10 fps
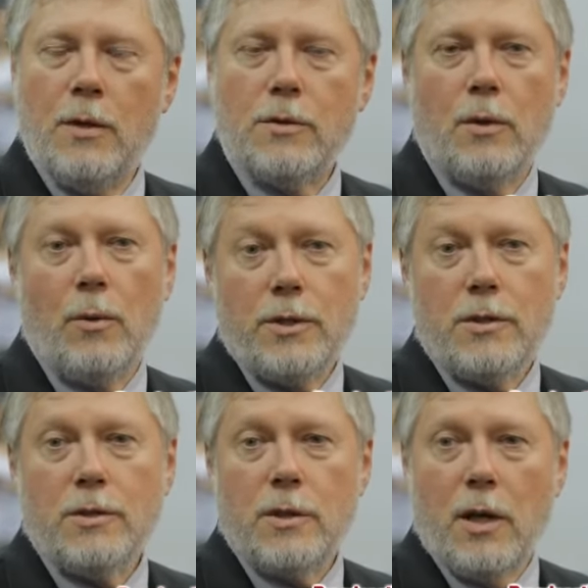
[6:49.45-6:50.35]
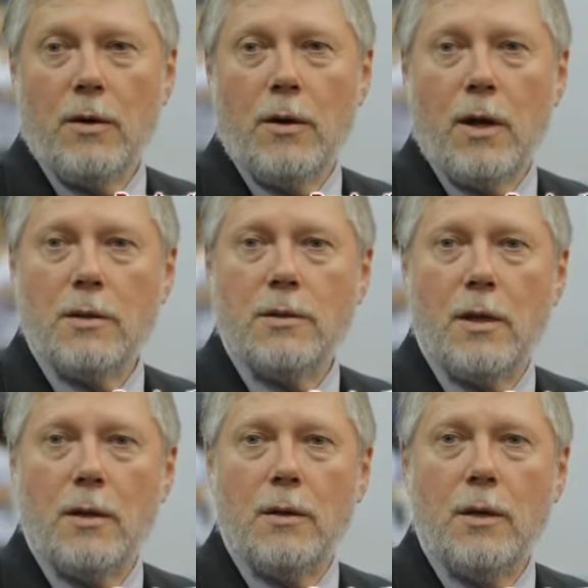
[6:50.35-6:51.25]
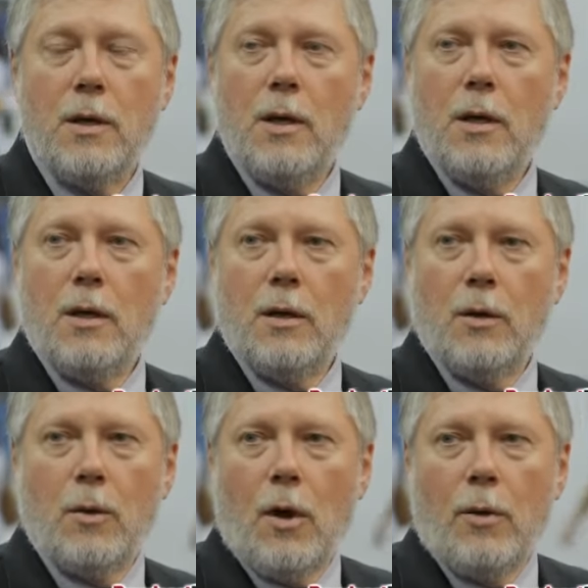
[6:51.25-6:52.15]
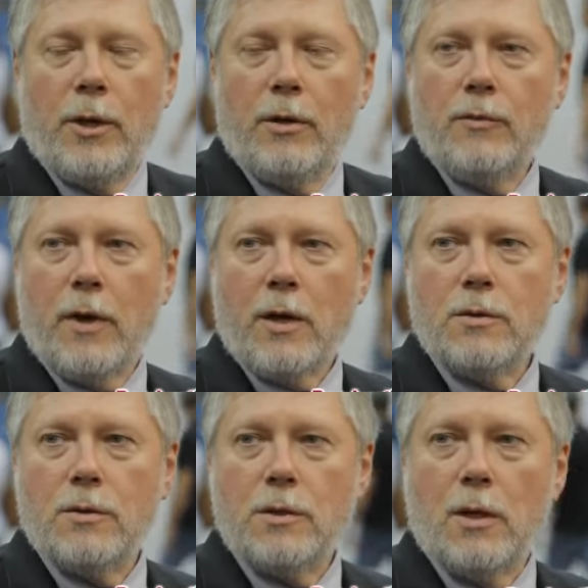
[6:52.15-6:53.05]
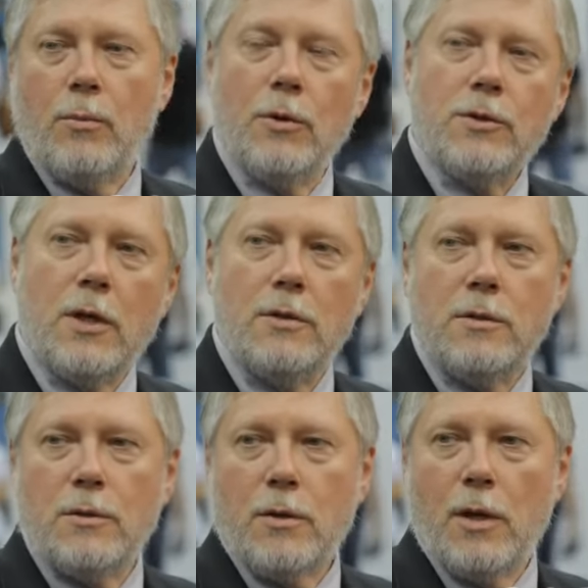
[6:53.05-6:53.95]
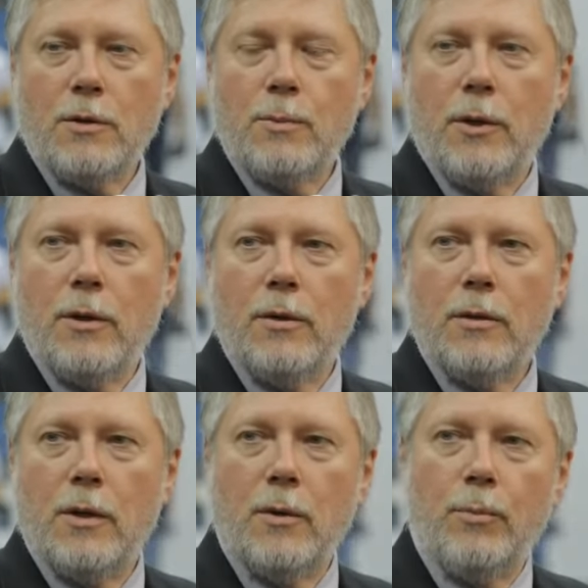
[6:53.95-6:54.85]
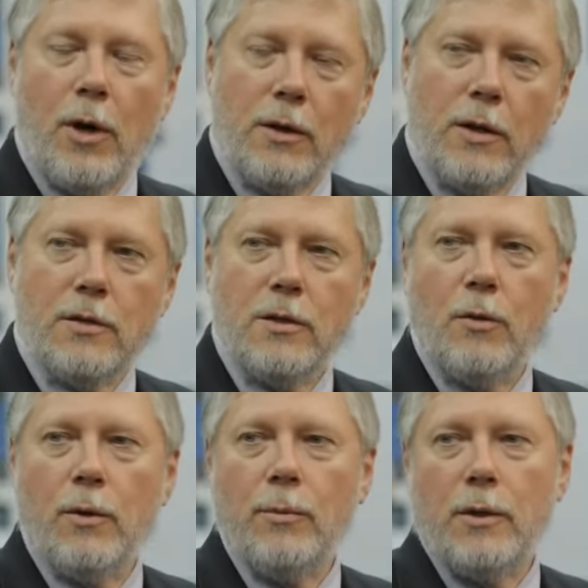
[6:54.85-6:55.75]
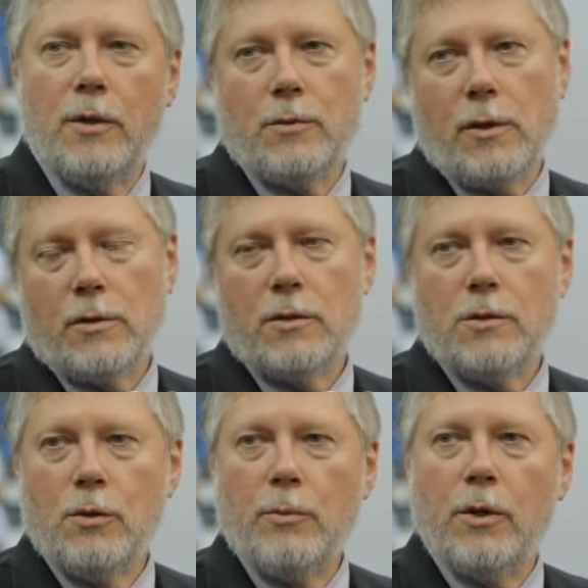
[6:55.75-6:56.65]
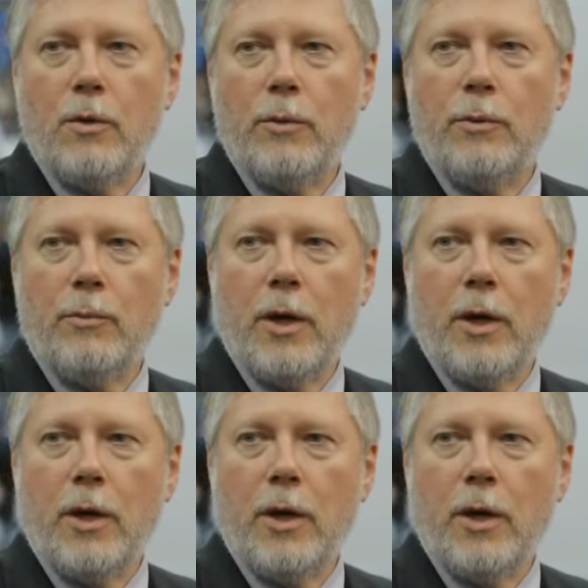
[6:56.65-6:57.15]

So once it's standardized, then you know all manufacturers on both sides of the transmitter, broadcast equipment as well as consumer equipment